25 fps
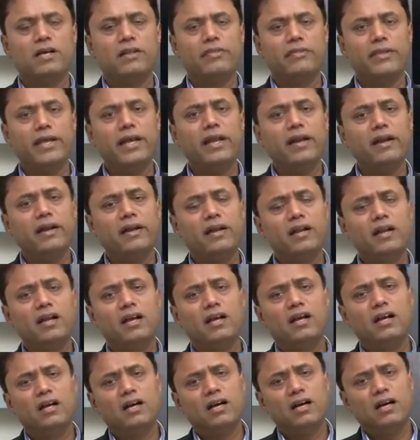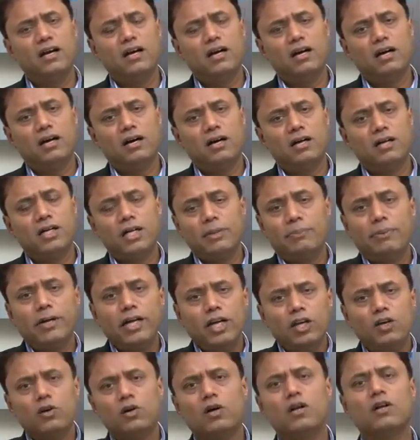Then
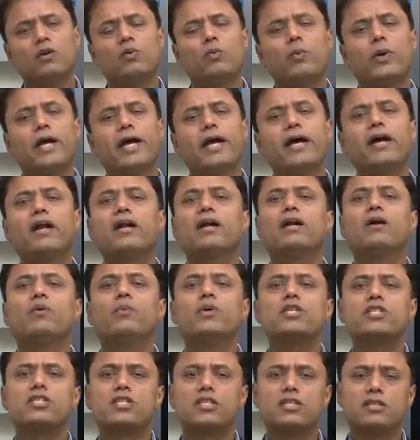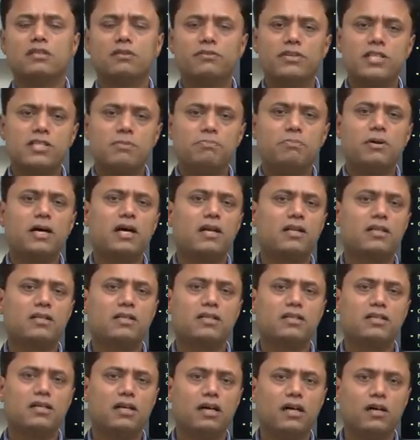depending on which part of
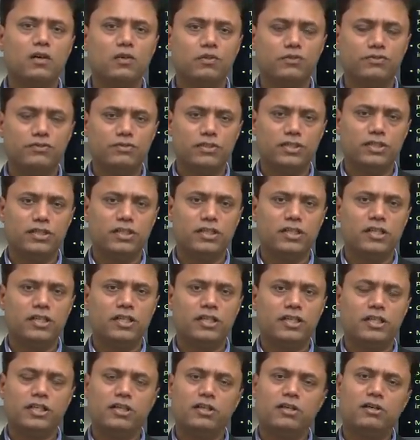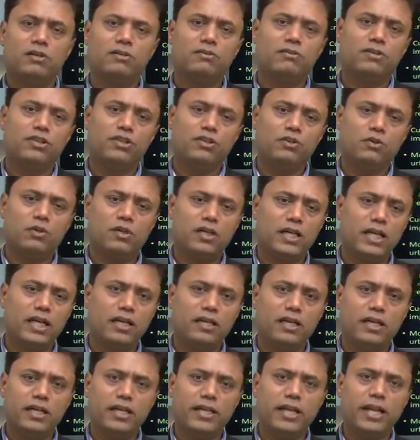the curve you are
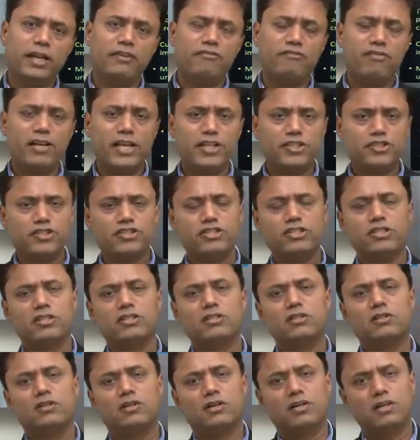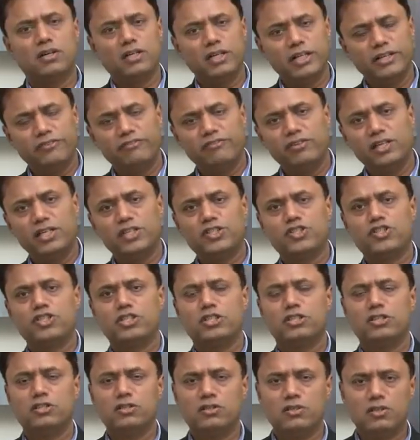in inflation or
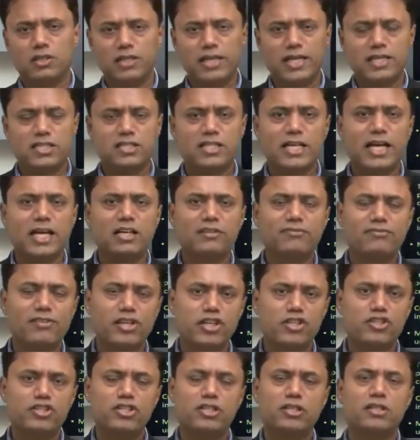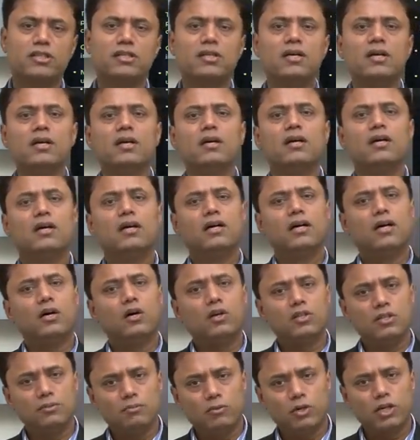deflation or the stagflation
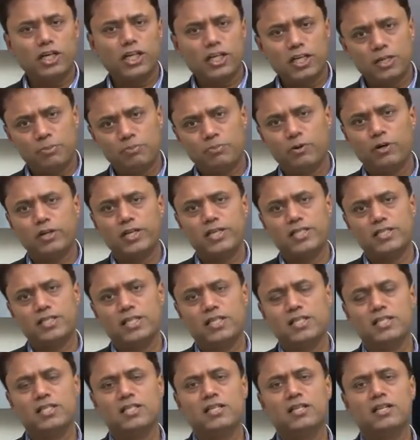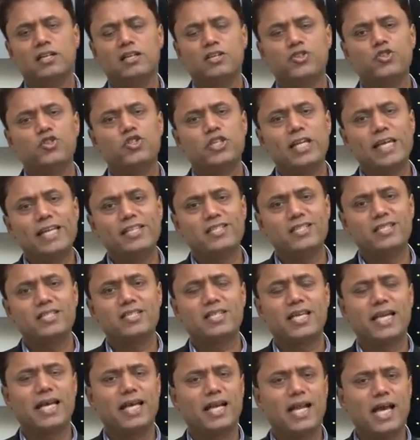or the monetary policies,
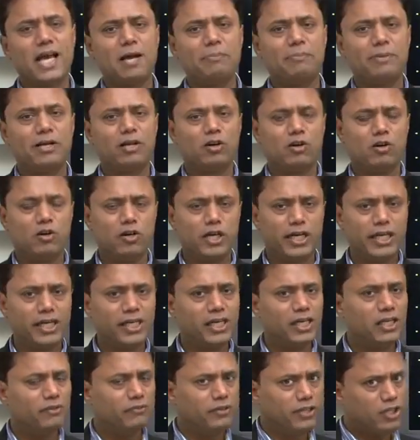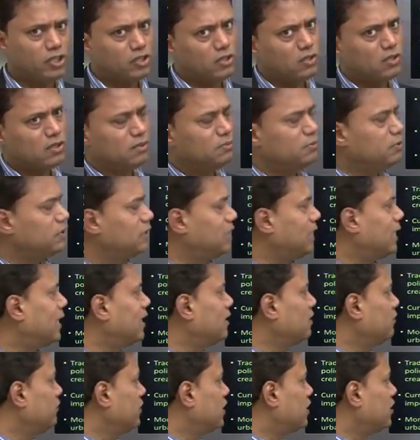changes can happen accordingly. We'll talk about
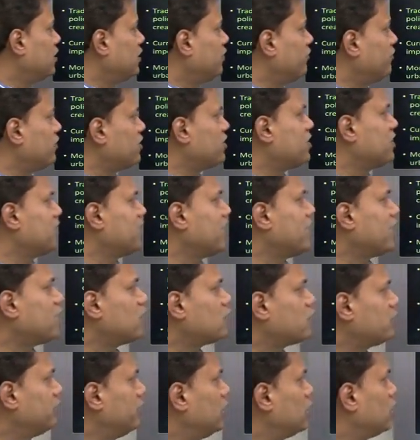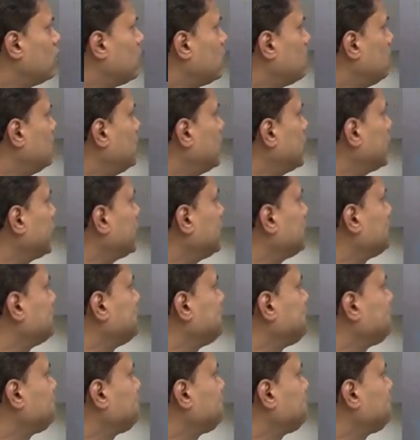that. There are different scenarios. We'll talk about it.